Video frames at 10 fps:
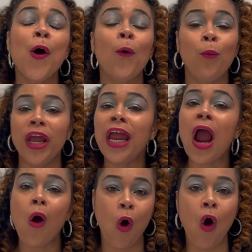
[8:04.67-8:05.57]

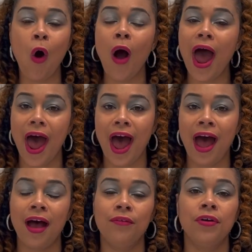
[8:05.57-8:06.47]
we all
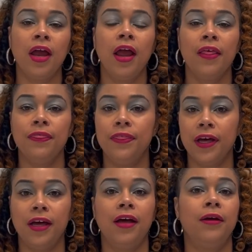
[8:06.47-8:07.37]
have
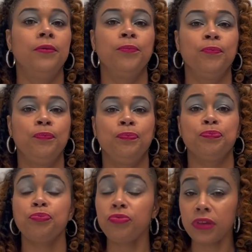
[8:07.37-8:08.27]
the
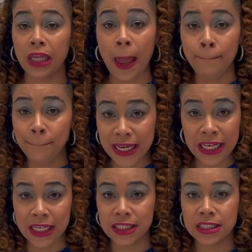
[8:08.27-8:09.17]

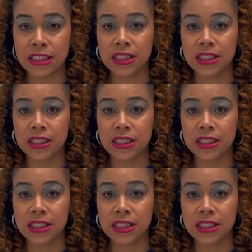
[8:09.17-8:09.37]
means.